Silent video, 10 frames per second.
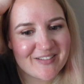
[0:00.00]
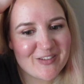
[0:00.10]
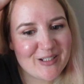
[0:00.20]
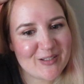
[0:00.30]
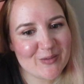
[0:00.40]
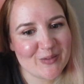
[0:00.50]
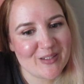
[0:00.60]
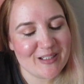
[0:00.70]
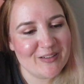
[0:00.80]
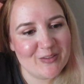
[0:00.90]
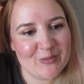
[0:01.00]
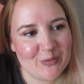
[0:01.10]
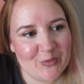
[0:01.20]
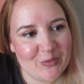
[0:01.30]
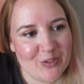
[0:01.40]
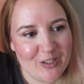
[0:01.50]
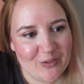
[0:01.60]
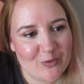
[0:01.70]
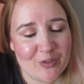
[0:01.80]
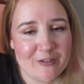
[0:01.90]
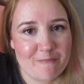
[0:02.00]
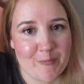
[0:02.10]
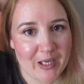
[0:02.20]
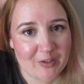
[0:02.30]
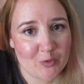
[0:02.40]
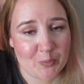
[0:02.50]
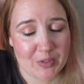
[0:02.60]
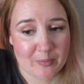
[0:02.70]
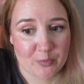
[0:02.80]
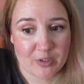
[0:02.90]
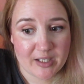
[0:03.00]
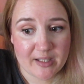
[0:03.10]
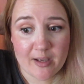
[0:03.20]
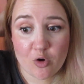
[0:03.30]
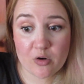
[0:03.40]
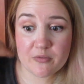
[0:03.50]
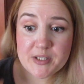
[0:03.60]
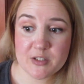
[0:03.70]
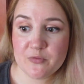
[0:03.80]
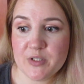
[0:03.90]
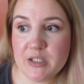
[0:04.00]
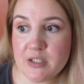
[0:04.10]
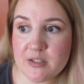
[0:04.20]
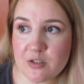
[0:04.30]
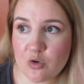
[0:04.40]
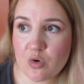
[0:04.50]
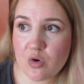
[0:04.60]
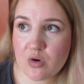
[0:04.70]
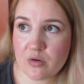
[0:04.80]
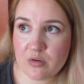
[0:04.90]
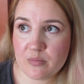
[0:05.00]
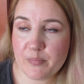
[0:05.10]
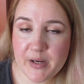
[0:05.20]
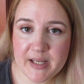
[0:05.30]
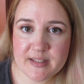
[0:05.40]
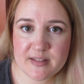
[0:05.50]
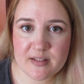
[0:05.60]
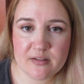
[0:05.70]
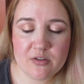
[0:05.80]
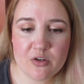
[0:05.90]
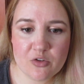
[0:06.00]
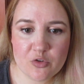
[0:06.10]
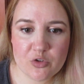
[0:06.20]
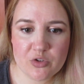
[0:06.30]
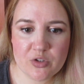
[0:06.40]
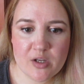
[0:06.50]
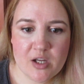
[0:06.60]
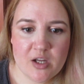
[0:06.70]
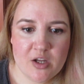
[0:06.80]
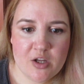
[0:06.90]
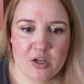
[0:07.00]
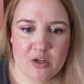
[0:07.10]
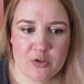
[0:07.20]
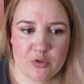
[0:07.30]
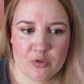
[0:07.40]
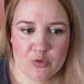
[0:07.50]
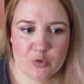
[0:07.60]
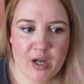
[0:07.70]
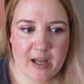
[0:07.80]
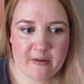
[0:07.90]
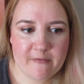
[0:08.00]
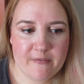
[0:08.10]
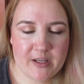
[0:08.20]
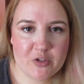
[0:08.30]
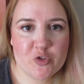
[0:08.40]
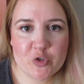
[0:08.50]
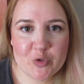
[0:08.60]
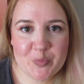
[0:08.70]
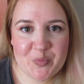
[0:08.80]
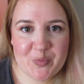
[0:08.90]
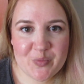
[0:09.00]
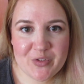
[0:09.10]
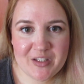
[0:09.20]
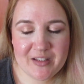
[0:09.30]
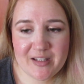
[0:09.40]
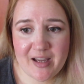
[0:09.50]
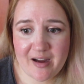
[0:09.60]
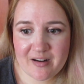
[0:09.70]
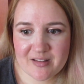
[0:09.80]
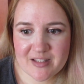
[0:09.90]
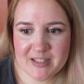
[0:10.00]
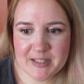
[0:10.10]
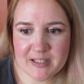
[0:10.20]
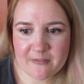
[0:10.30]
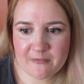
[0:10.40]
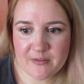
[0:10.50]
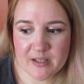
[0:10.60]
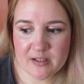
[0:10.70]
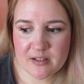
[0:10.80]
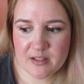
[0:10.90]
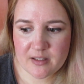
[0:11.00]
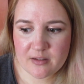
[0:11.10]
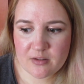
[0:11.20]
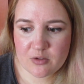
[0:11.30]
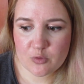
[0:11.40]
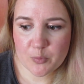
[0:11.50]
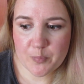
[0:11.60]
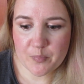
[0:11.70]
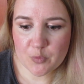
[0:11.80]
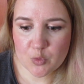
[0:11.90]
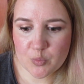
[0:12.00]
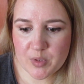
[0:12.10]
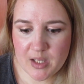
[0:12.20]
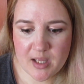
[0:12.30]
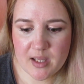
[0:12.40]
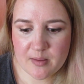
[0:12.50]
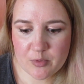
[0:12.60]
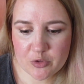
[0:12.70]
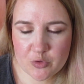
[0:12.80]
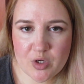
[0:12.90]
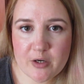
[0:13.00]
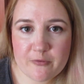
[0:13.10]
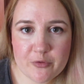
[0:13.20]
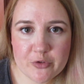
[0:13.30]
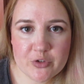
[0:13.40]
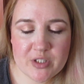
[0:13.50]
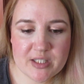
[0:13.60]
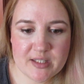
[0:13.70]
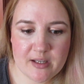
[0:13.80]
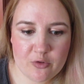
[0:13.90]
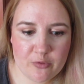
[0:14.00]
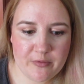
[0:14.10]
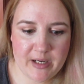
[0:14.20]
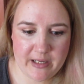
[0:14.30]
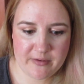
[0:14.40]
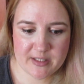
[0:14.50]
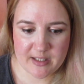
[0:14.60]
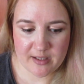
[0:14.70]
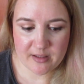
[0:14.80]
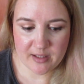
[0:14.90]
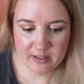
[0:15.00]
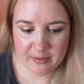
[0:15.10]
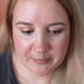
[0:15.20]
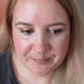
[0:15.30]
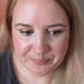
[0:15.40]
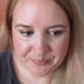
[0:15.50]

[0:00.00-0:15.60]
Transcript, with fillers: a really good thing to to give back to people, and I always feel so uh, blessed and honored to have a job in the artistic field, and to to be able to afford this kind of lifestyle. That